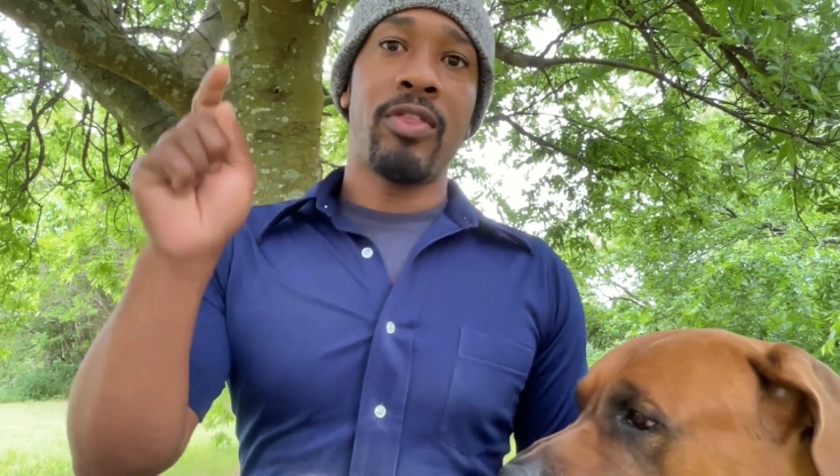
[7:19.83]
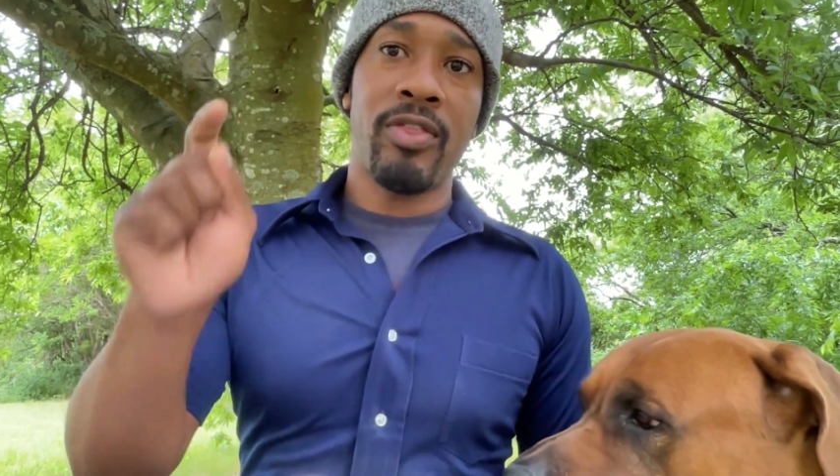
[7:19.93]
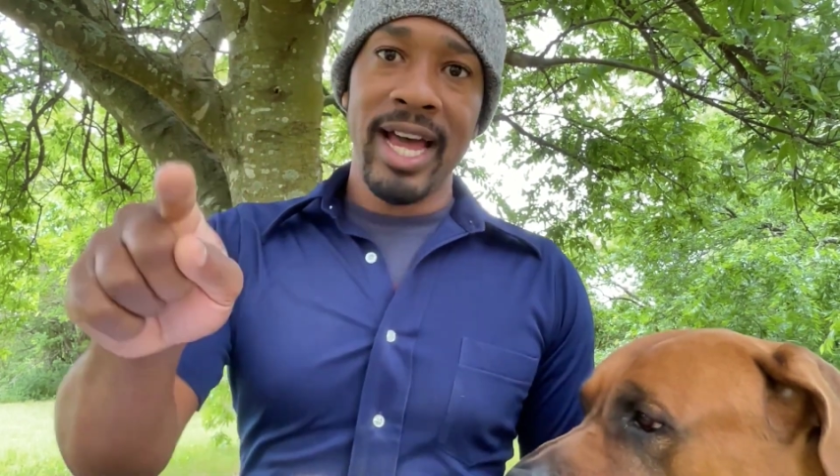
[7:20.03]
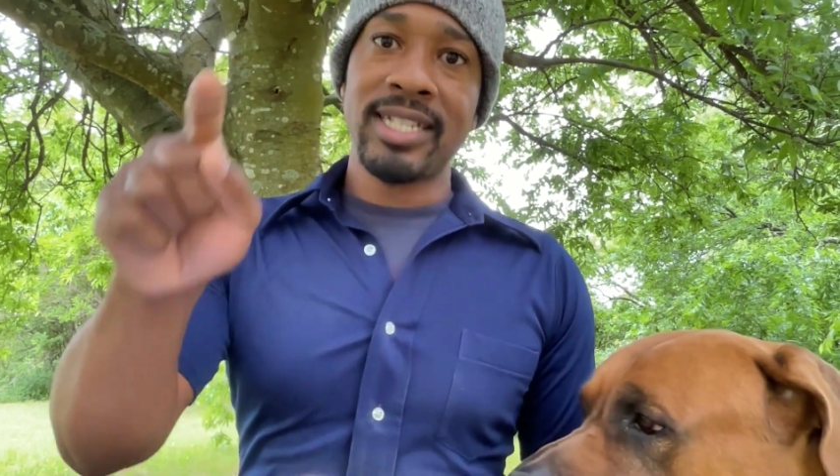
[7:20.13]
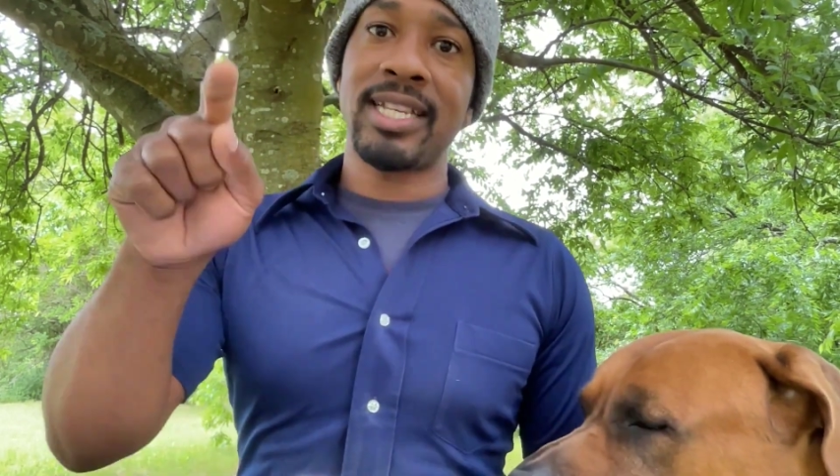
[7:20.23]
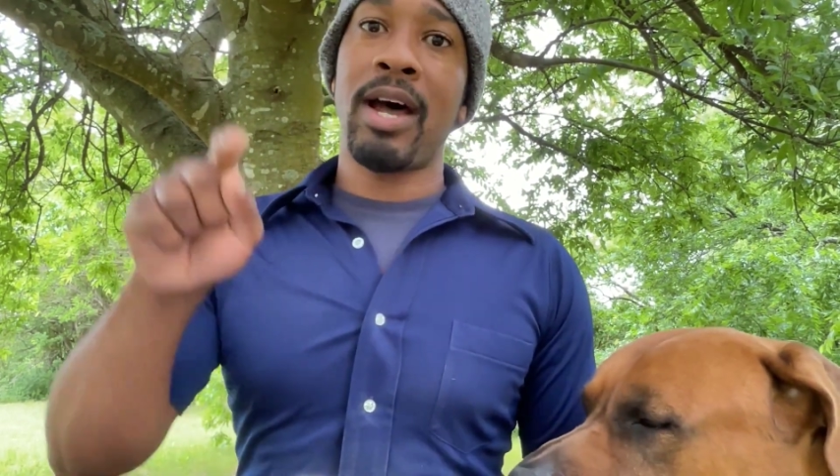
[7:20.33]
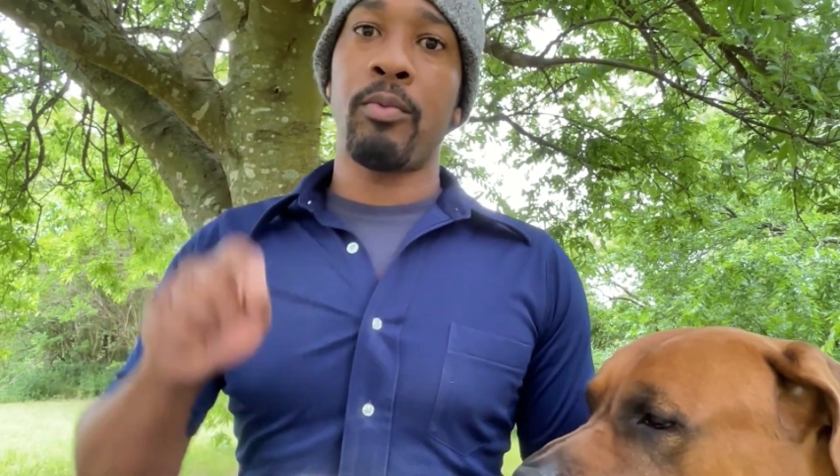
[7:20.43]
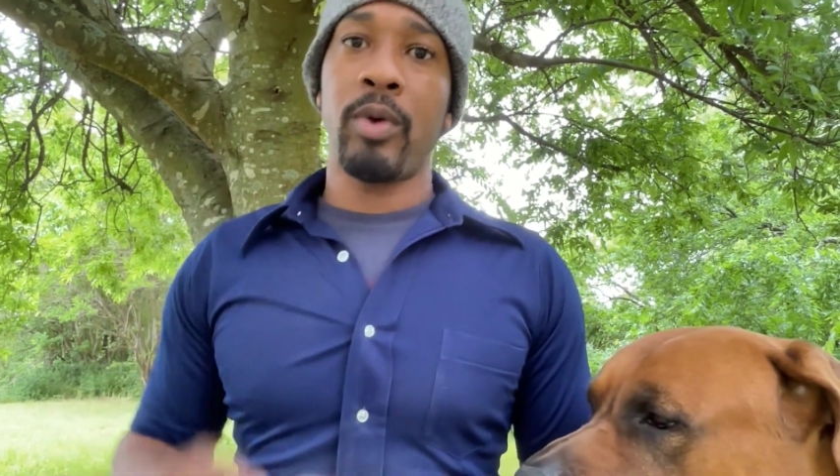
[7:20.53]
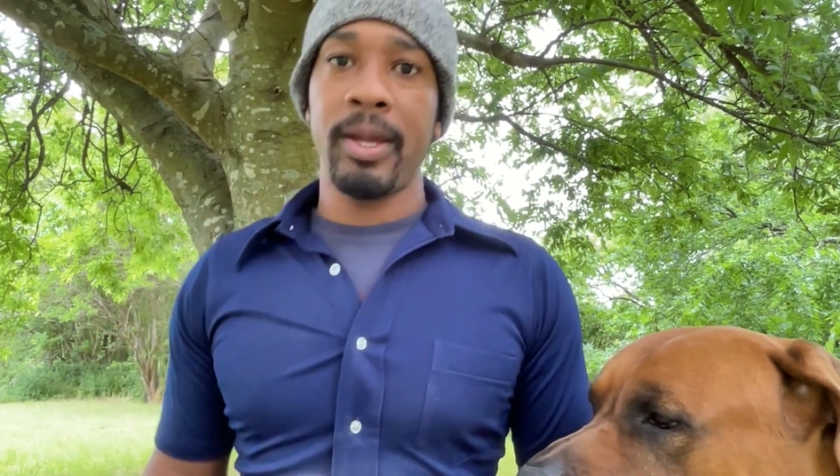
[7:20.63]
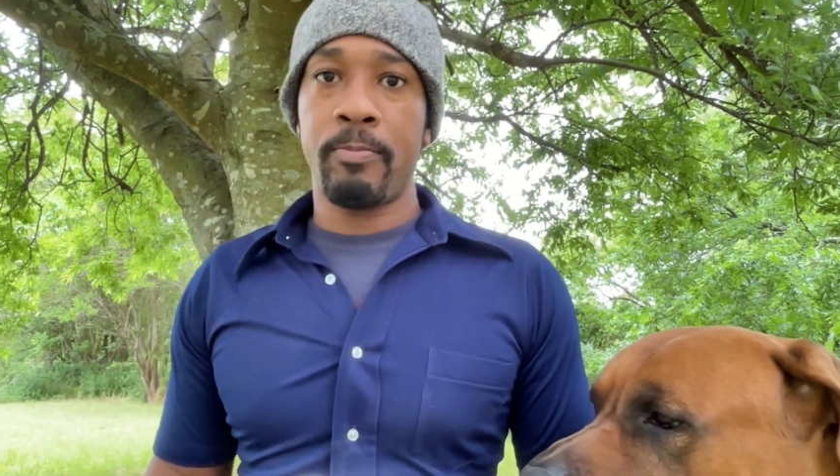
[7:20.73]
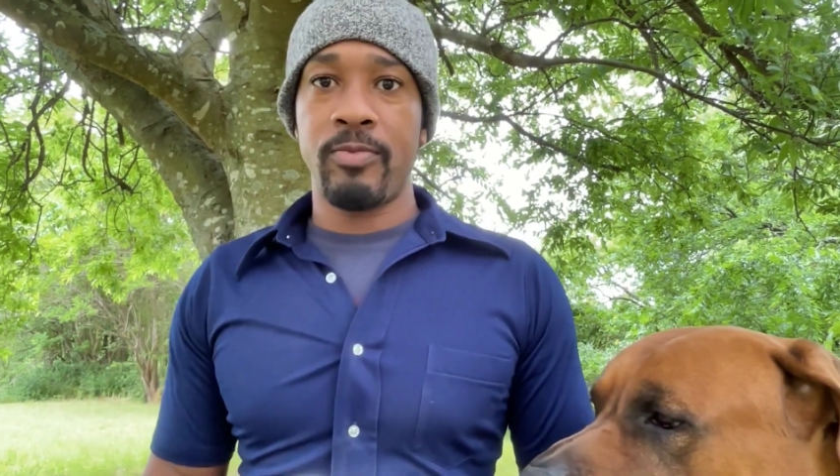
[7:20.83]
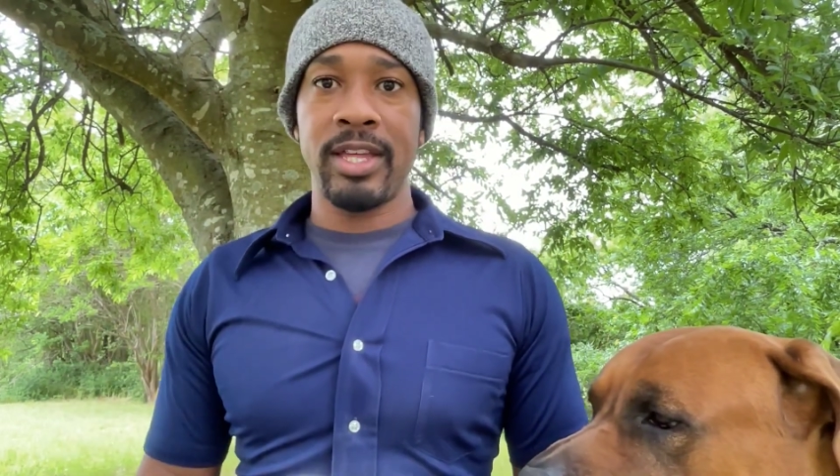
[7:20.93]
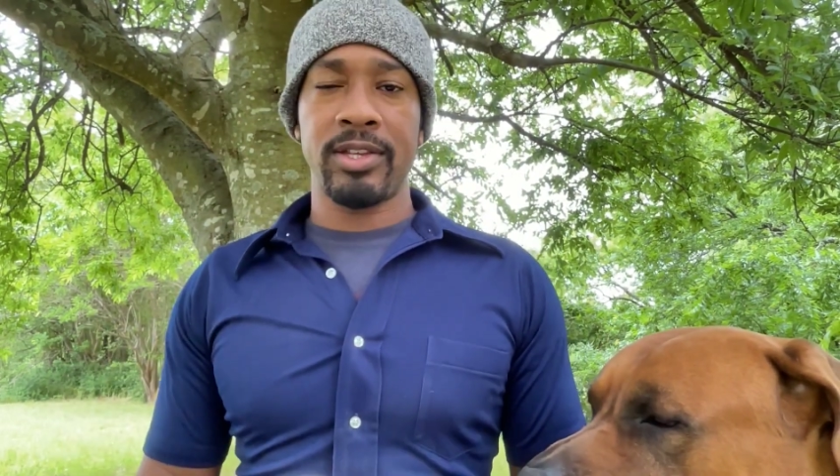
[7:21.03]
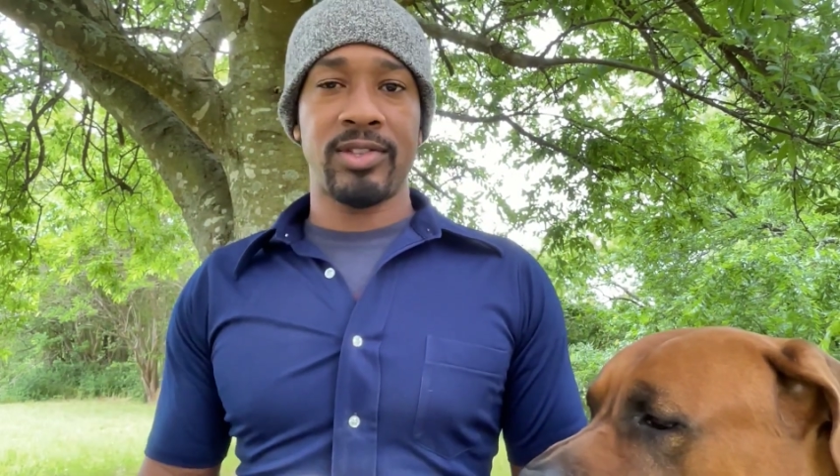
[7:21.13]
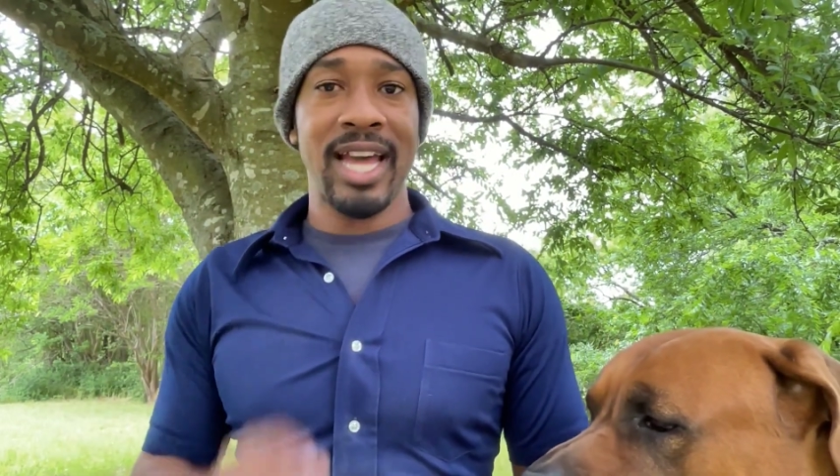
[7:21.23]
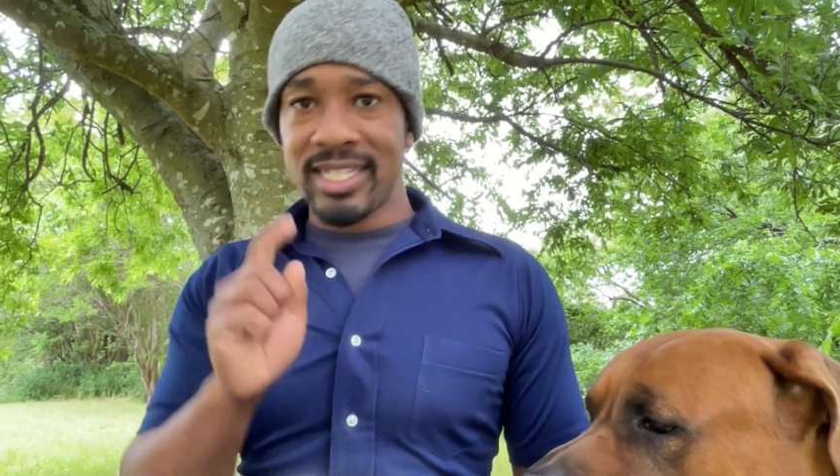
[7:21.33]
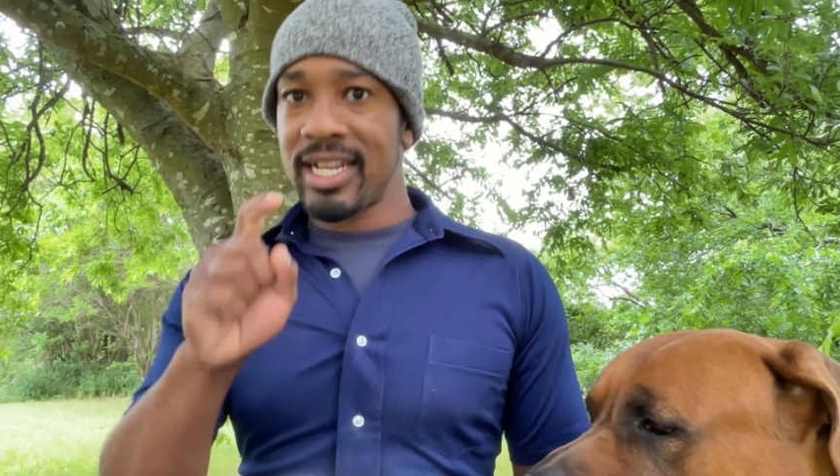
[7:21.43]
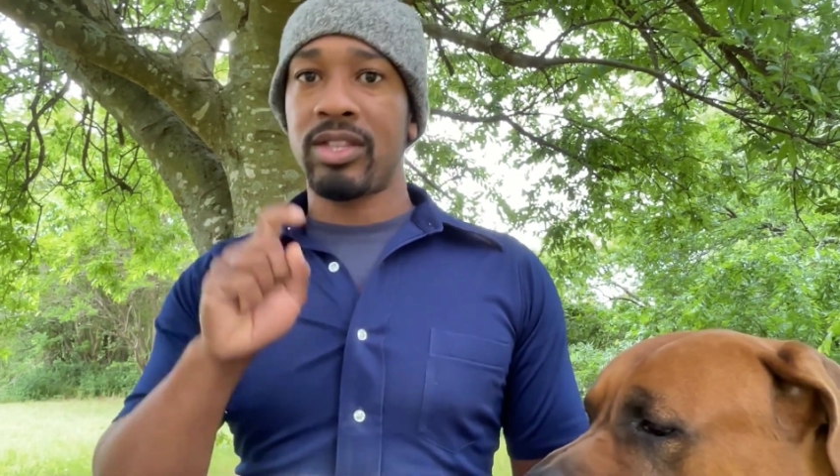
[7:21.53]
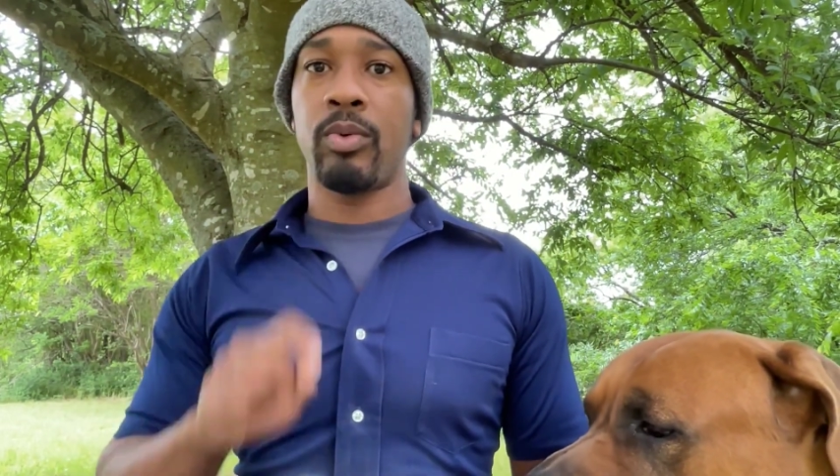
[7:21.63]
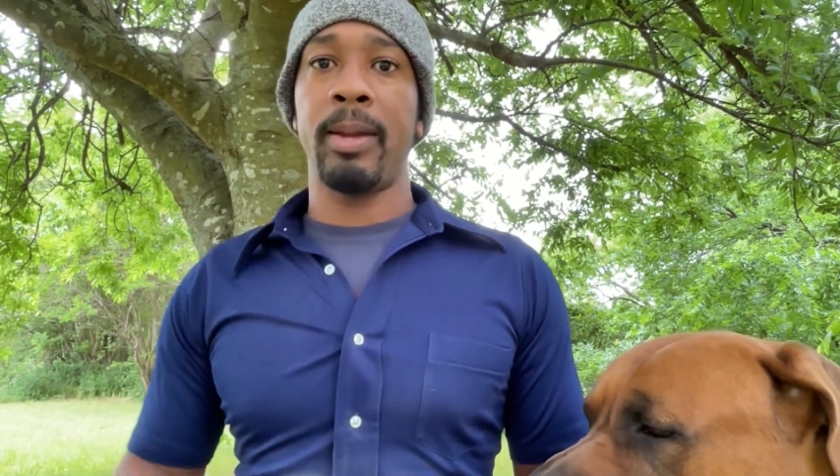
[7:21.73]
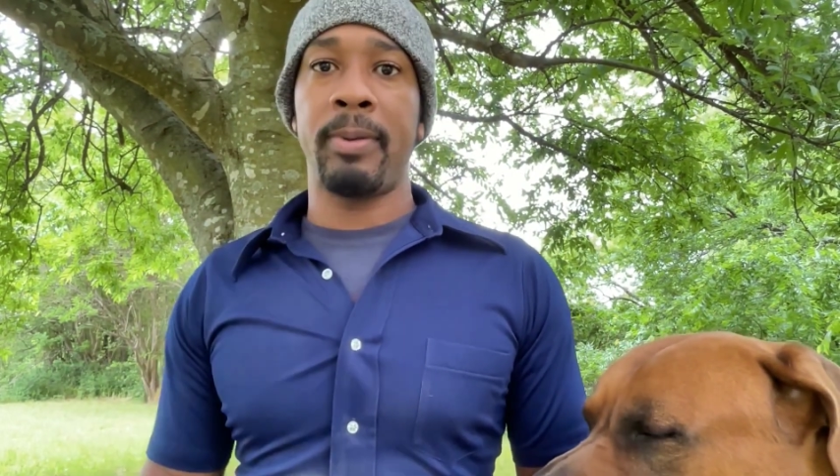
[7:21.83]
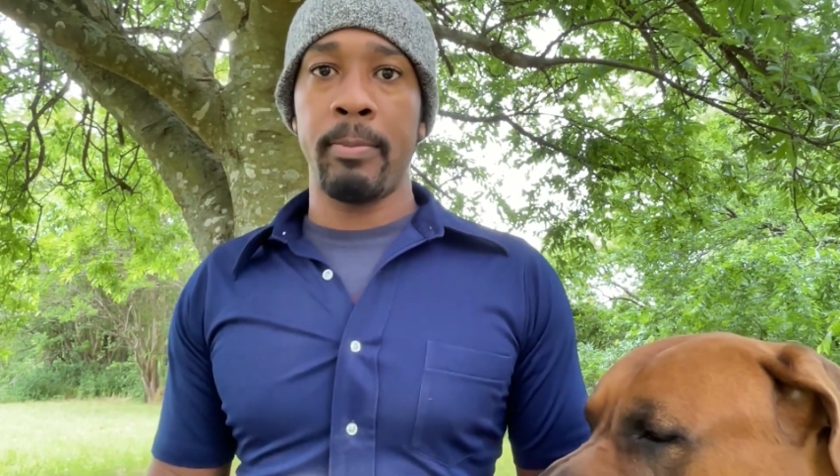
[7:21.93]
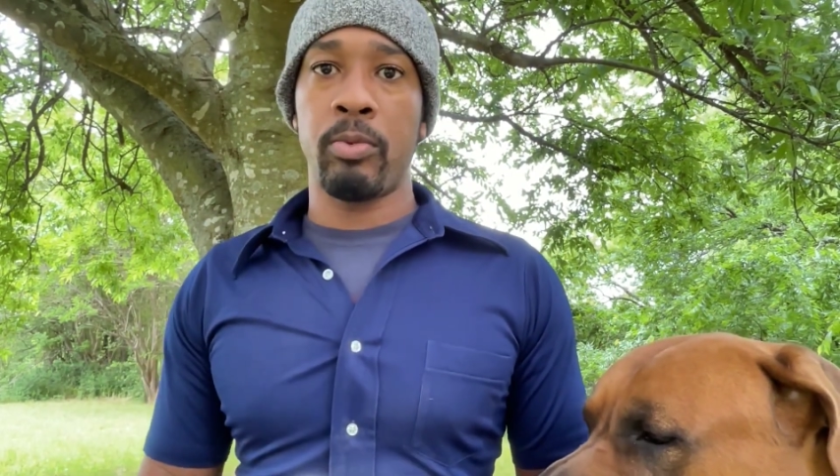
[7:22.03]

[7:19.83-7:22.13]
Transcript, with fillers: that's not way that's not the way pit